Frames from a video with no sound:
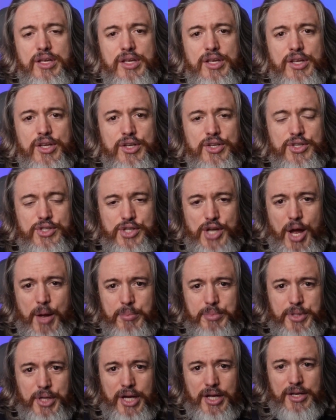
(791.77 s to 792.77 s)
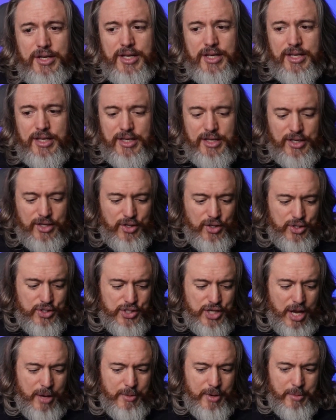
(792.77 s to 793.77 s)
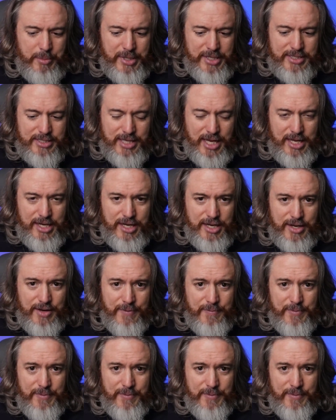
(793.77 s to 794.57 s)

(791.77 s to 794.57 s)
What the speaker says: Job done. Good job. I'm excited.